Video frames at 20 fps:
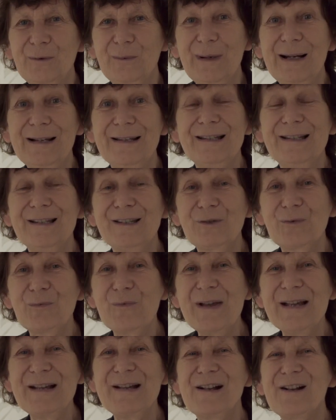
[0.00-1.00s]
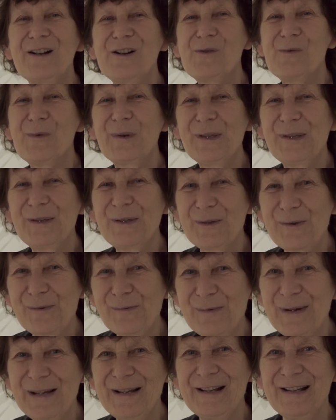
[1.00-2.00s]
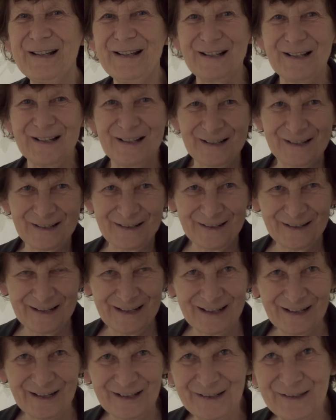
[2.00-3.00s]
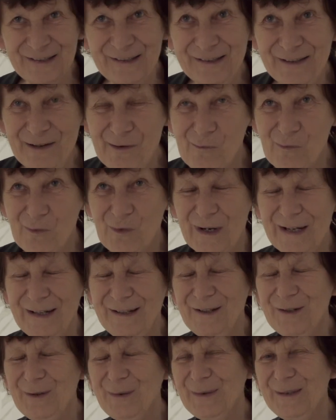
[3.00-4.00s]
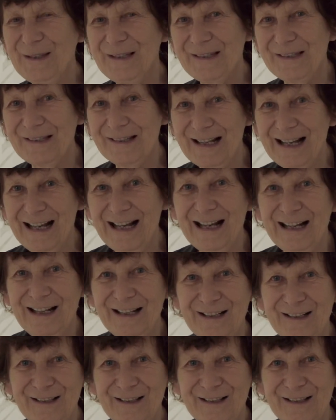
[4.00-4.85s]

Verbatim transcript: while the swing was swinging somewhere into the sky.